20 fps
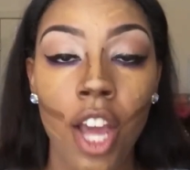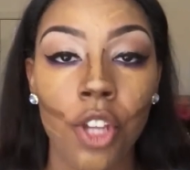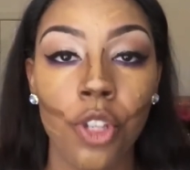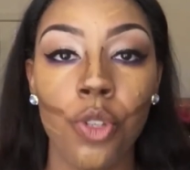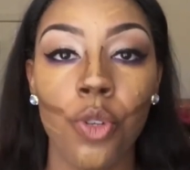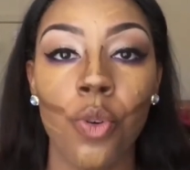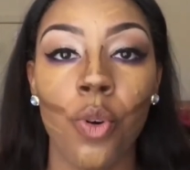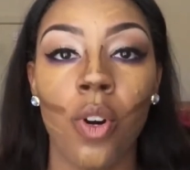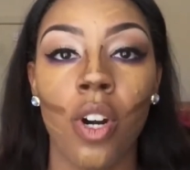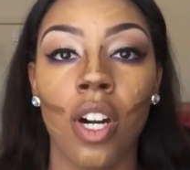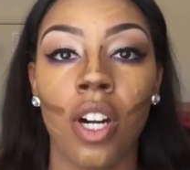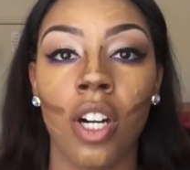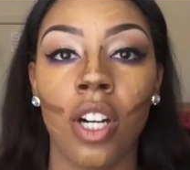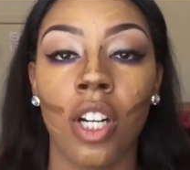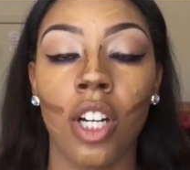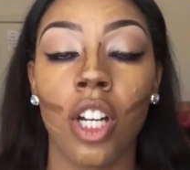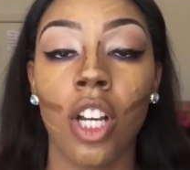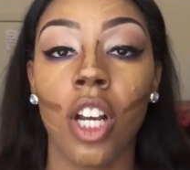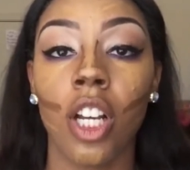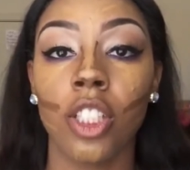
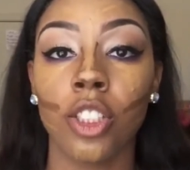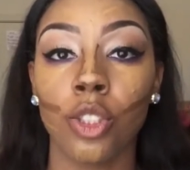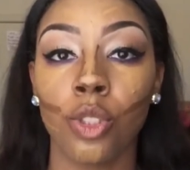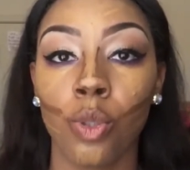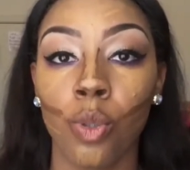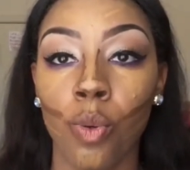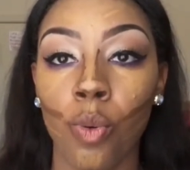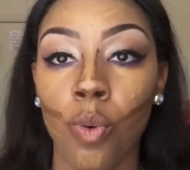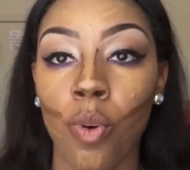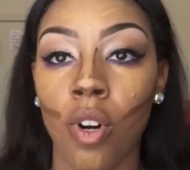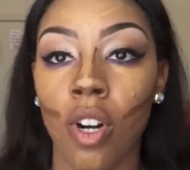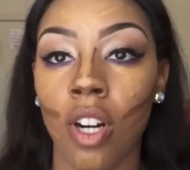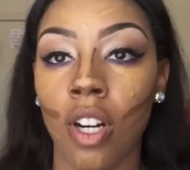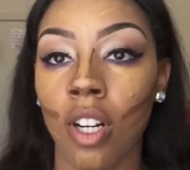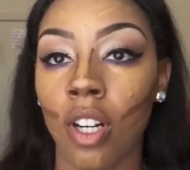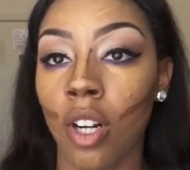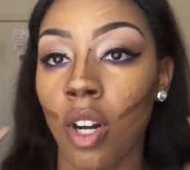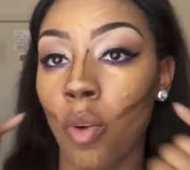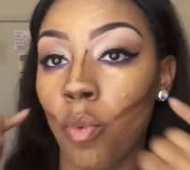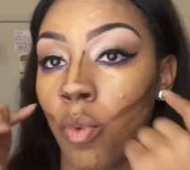Your
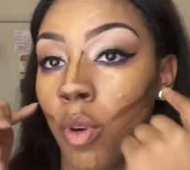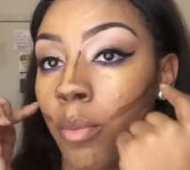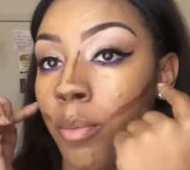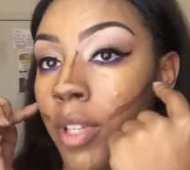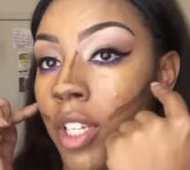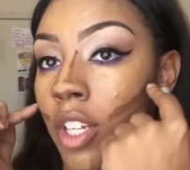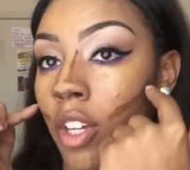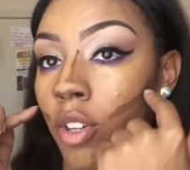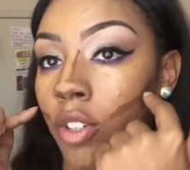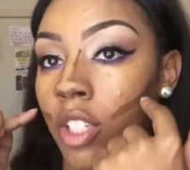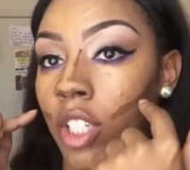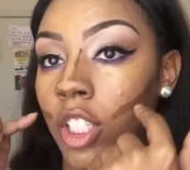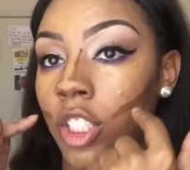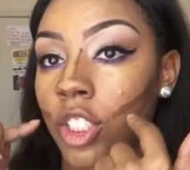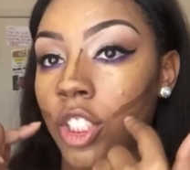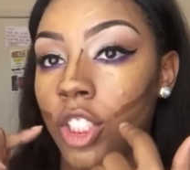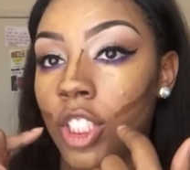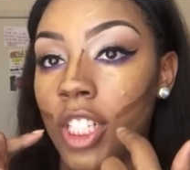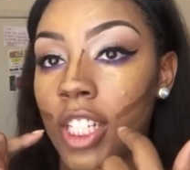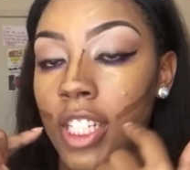contour will be on your
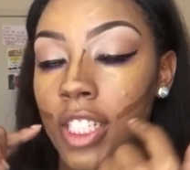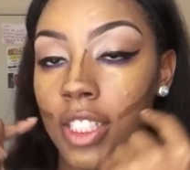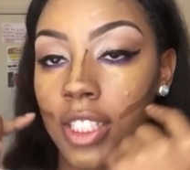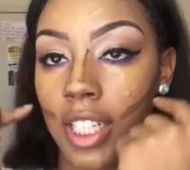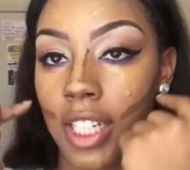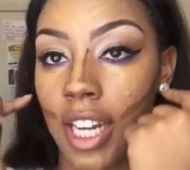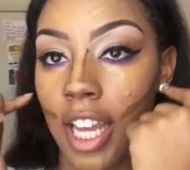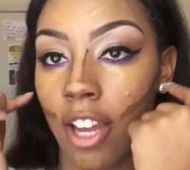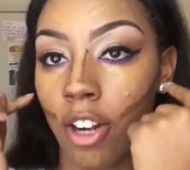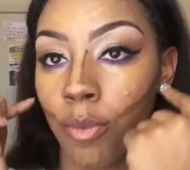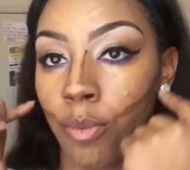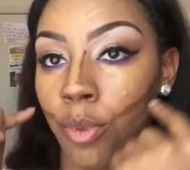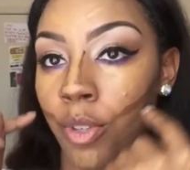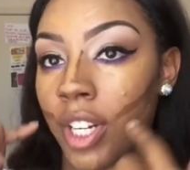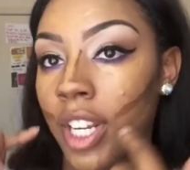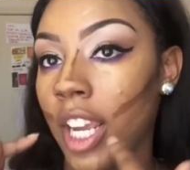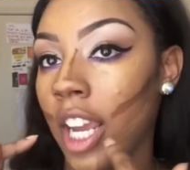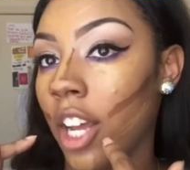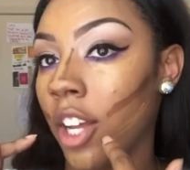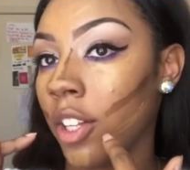cheeks, and that'll
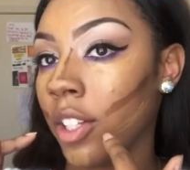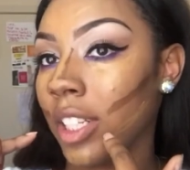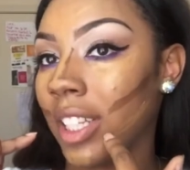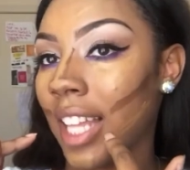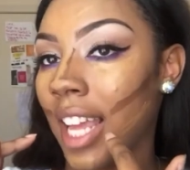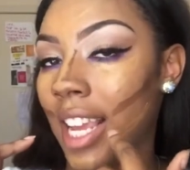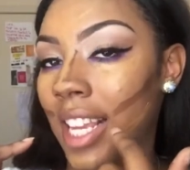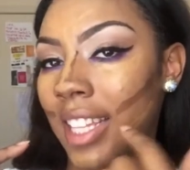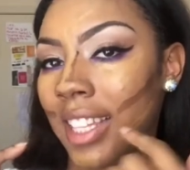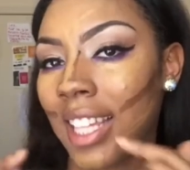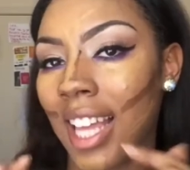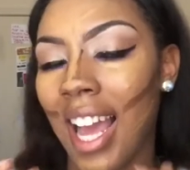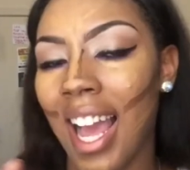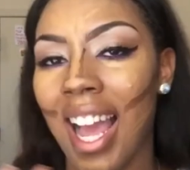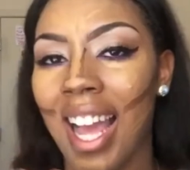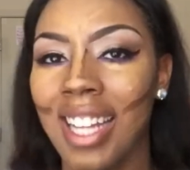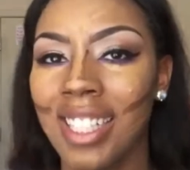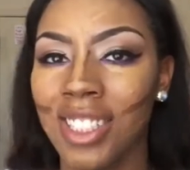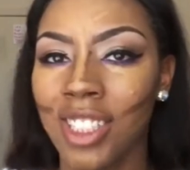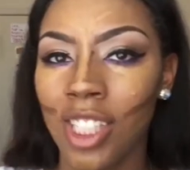bring out like the
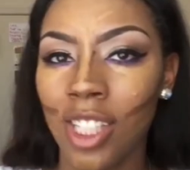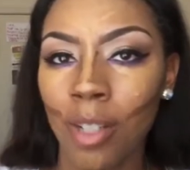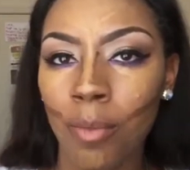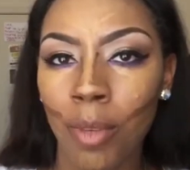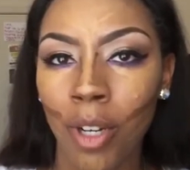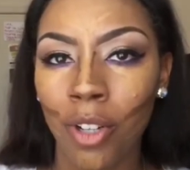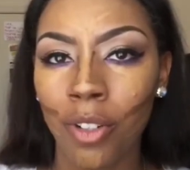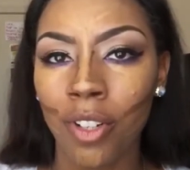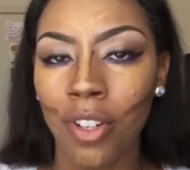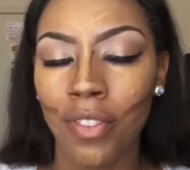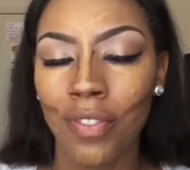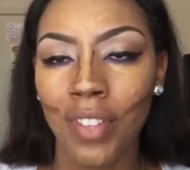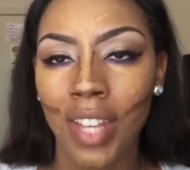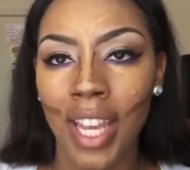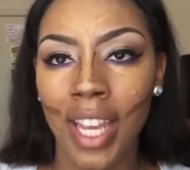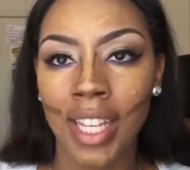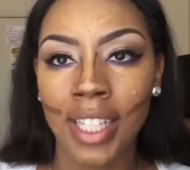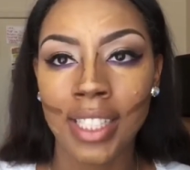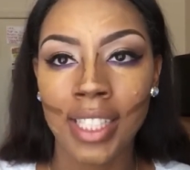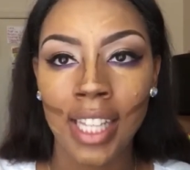high cheekbone
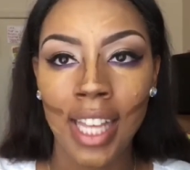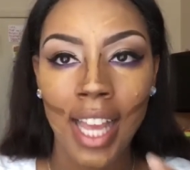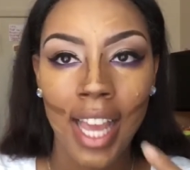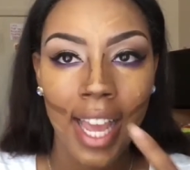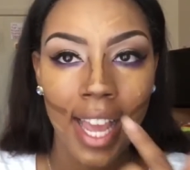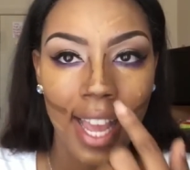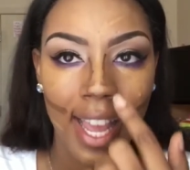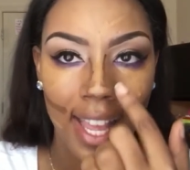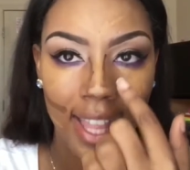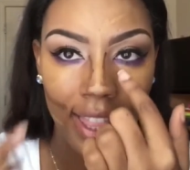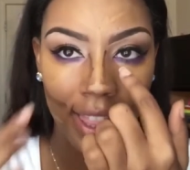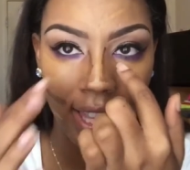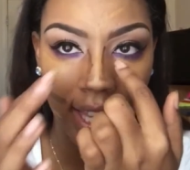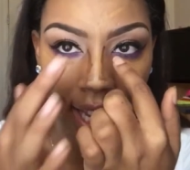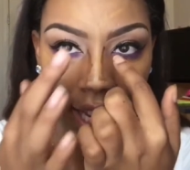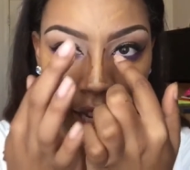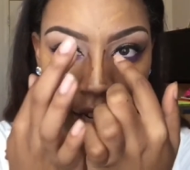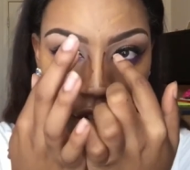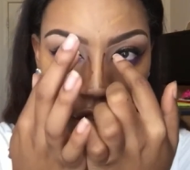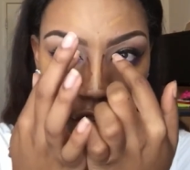effect, and
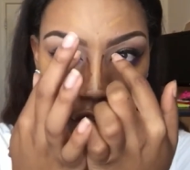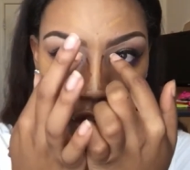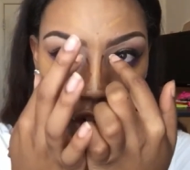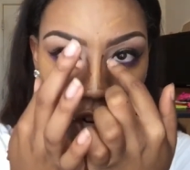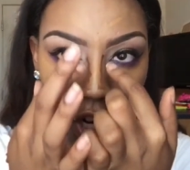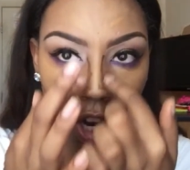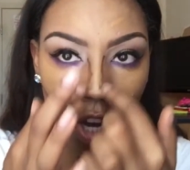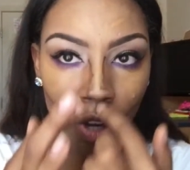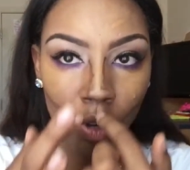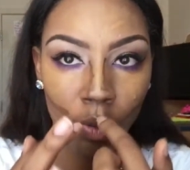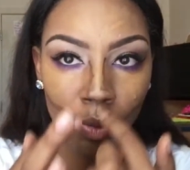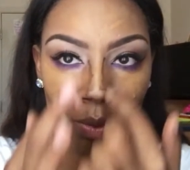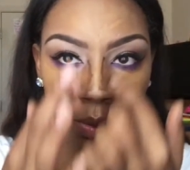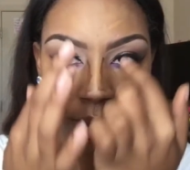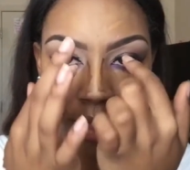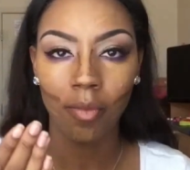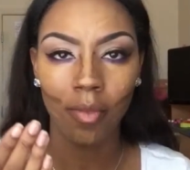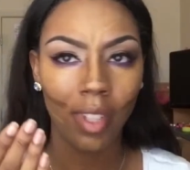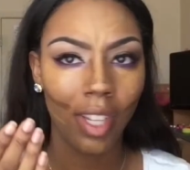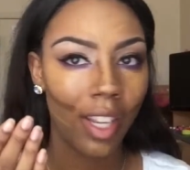then your
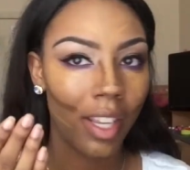nose.